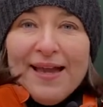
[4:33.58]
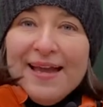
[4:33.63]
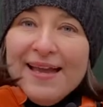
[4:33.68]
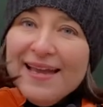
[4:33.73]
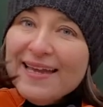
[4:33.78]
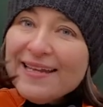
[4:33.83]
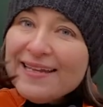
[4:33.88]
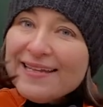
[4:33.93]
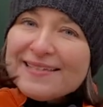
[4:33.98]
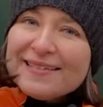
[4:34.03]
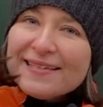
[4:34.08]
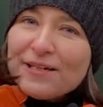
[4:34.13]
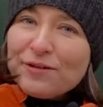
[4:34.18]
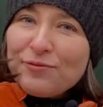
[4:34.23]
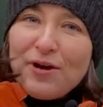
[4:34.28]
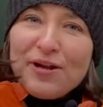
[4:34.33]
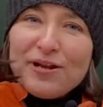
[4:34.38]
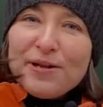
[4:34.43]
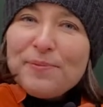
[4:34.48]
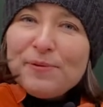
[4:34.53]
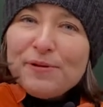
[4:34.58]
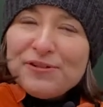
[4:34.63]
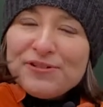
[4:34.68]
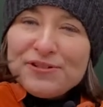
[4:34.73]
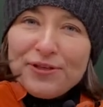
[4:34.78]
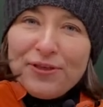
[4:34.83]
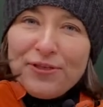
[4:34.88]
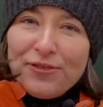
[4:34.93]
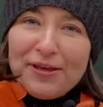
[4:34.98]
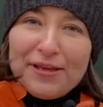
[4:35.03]
It is incredible
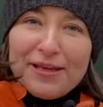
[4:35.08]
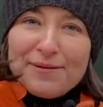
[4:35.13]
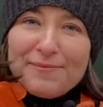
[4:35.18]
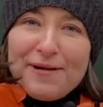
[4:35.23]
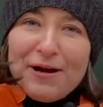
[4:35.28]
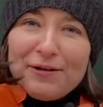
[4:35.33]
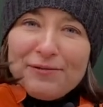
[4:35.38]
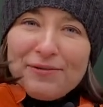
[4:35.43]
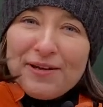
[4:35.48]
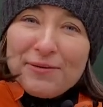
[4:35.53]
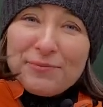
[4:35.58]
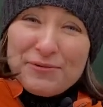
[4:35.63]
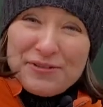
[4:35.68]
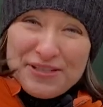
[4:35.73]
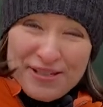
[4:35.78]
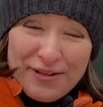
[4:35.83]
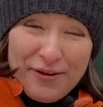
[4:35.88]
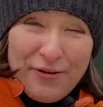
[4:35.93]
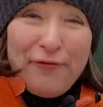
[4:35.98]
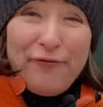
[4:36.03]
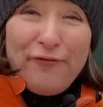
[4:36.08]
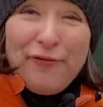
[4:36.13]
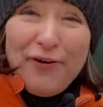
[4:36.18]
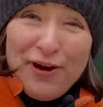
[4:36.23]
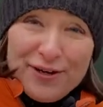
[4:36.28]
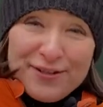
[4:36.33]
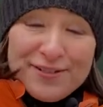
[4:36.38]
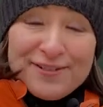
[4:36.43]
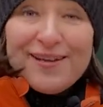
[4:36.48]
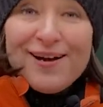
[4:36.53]
to think about that it was the
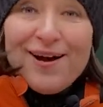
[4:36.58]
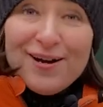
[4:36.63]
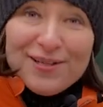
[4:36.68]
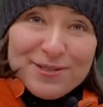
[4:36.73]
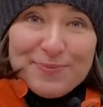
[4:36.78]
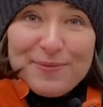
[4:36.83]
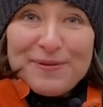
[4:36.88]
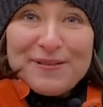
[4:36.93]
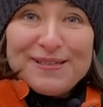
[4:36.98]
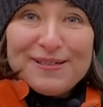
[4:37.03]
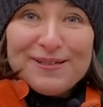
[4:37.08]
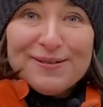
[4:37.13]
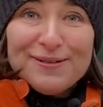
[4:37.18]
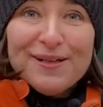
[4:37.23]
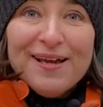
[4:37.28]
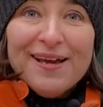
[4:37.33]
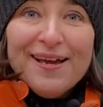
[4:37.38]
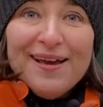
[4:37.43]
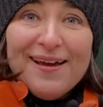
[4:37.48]
first hospital,